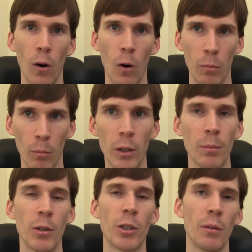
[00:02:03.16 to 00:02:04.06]
on
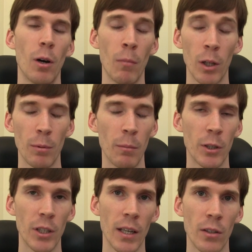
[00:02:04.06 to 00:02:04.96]
multiple
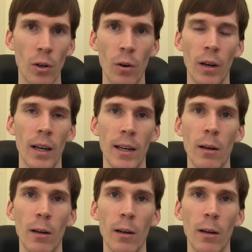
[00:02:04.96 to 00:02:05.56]
machines on a